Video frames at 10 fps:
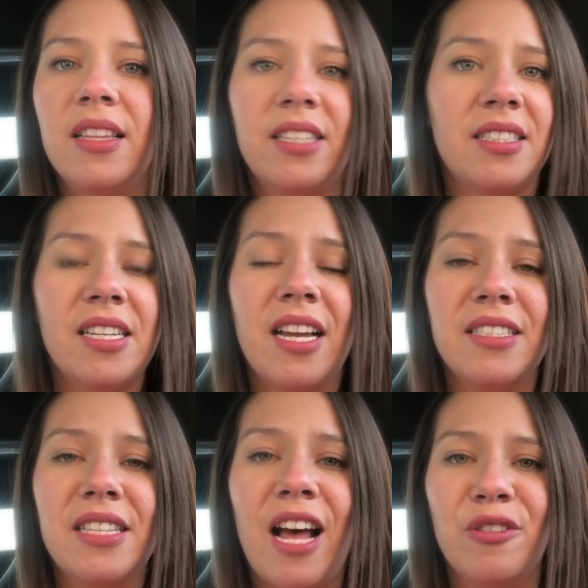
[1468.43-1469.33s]
That's it,
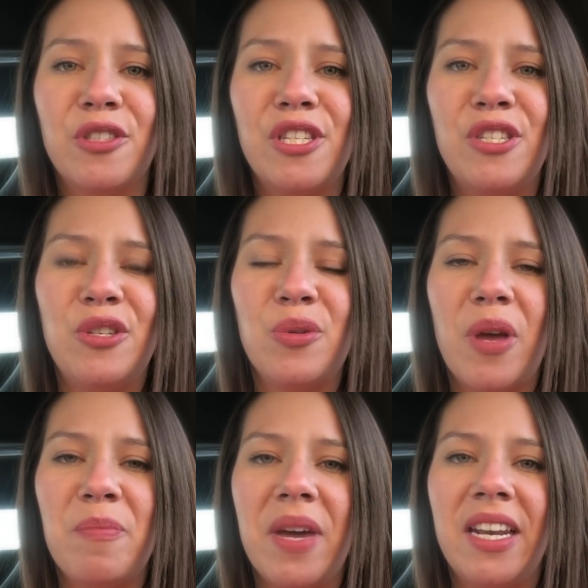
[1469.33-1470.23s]
guys. I'll see you
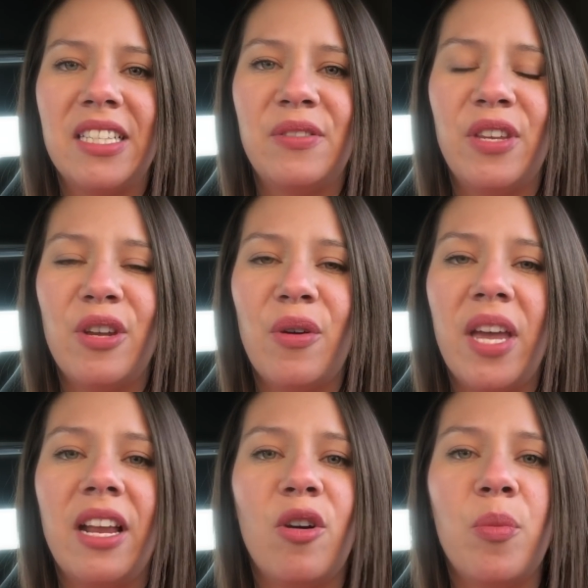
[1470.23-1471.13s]
in my next video,
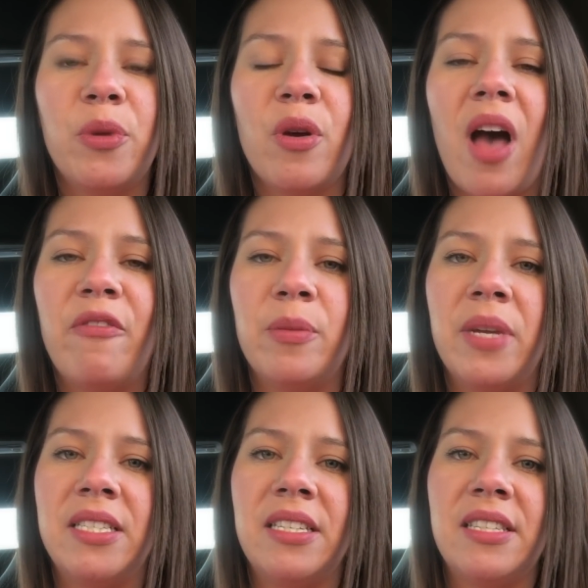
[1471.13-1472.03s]
and I hope you have an
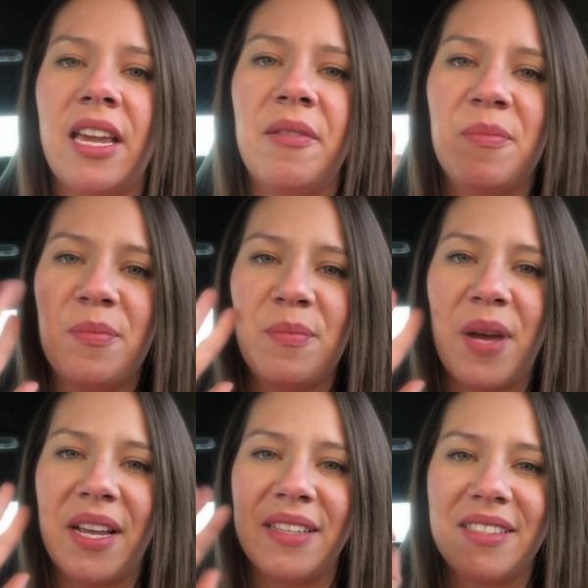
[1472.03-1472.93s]
amazing day.
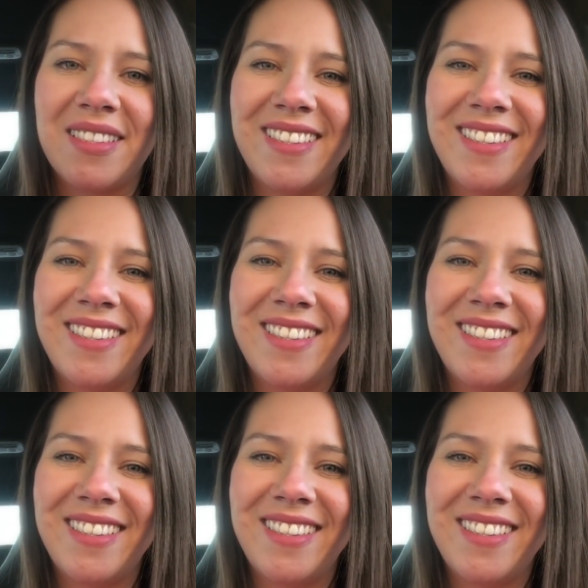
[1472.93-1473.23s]
Bye, guys.